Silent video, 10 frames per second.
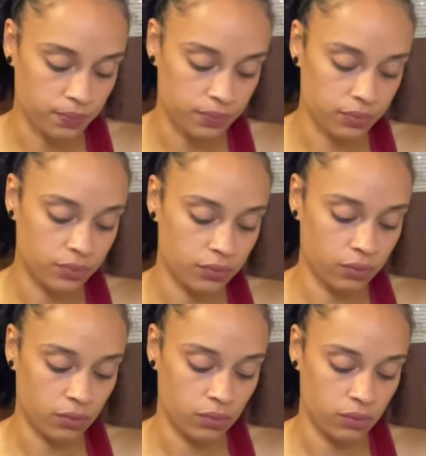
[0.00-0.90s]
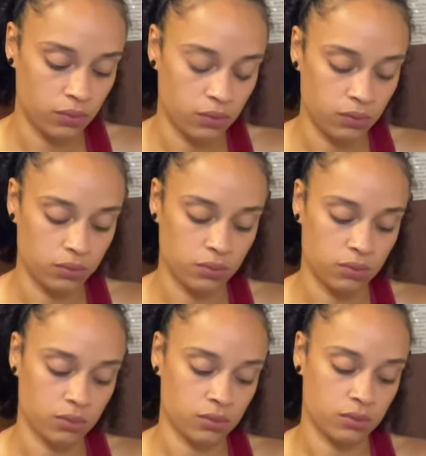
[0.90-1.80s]

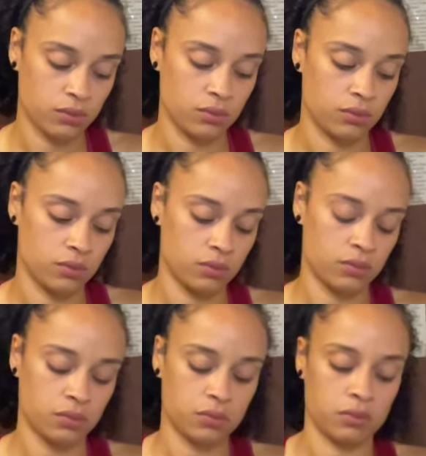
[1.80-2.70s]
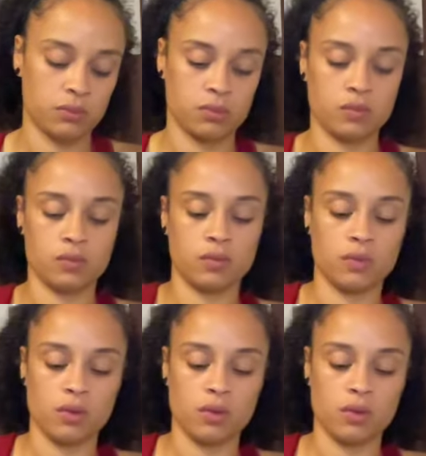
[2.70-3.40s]
(silence)